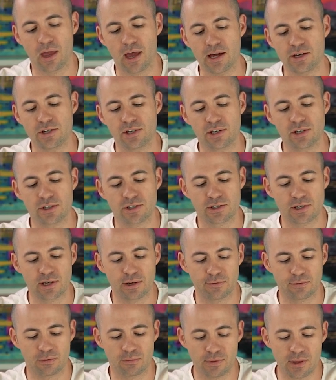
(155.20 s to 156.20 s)
As you can
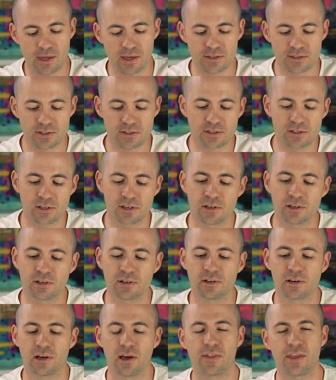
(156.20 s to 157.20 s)
see from this,
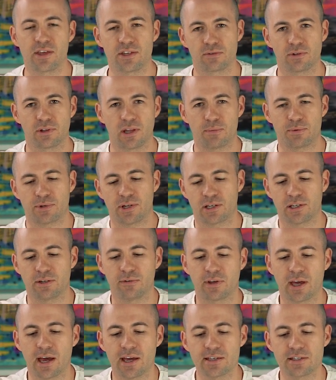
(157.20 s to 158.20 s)
and these are in their
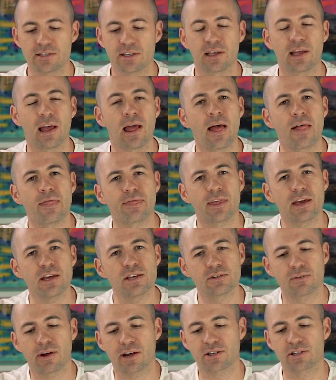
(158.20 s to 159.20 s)
protective casing,
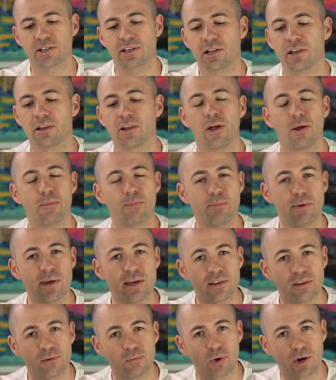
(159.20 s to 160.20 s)
these are actually a lot
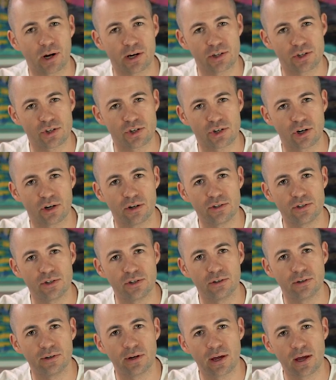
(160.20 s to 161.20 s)
bigger than what I just showed
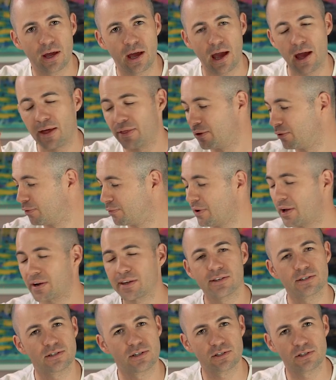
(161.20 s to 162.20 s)
you. And the Fun
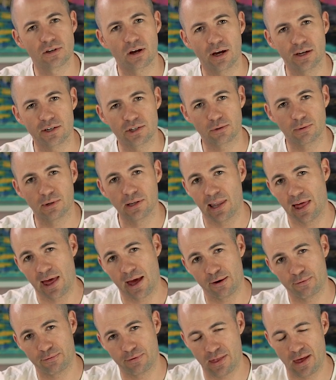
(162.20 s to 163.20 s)
is designed to
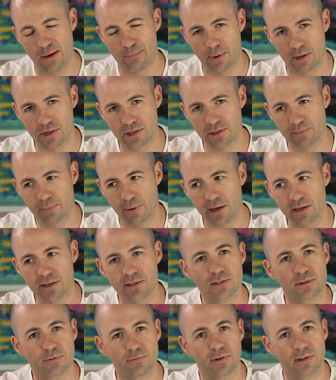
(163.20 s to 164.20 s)
allow for that much
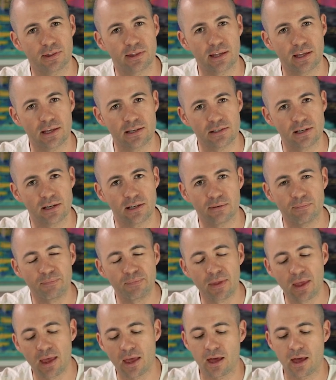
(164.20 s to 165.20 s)
space to fit these in.
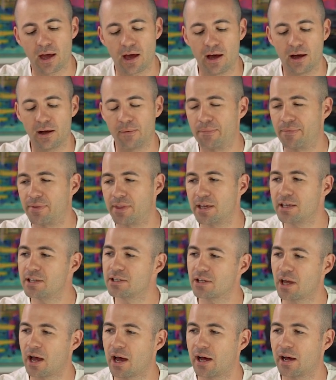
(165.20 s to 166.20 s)
Um,
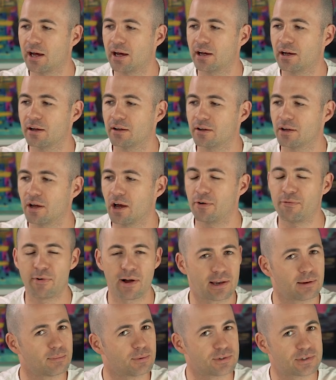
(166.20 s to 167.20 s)
these are
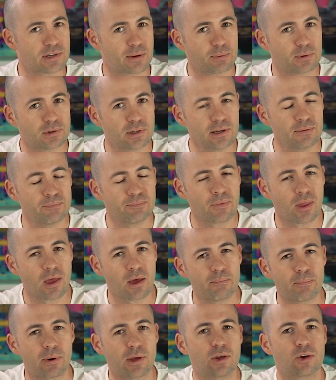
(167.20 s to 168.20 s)
available separately,
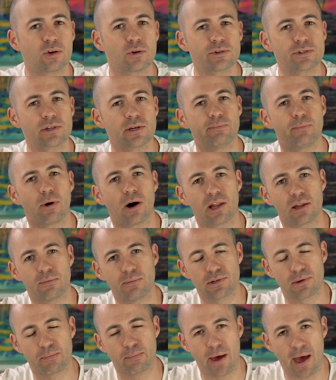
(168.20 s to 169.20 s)
but you can also buy them
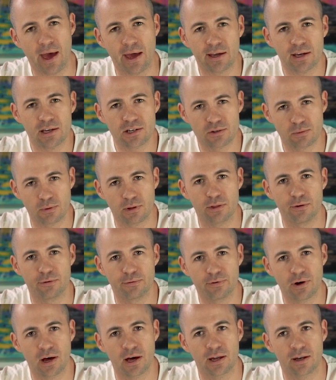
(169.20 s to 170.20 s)
as a package with the
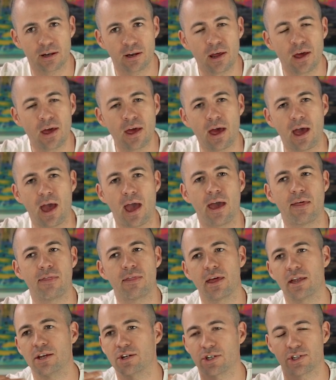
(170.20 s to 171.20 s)
Fun and
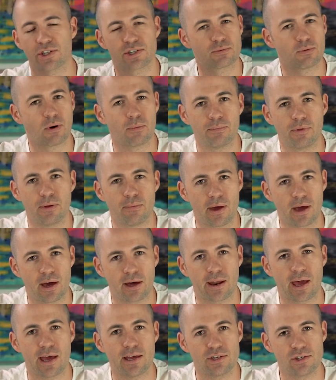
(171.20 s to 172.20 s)
then just swap them
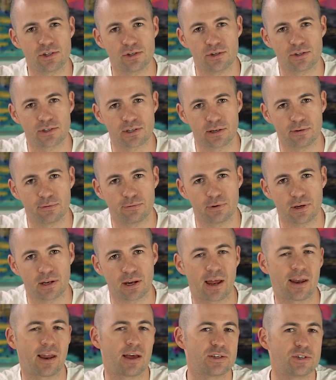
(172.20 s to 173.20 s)
out as you see fit
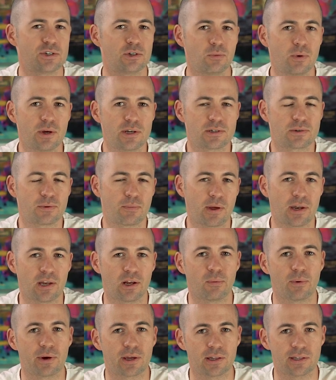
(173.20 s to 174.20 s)
and as you wish,
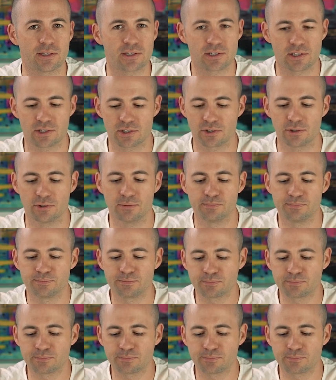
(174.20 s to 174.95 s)
depending on what you're listening to.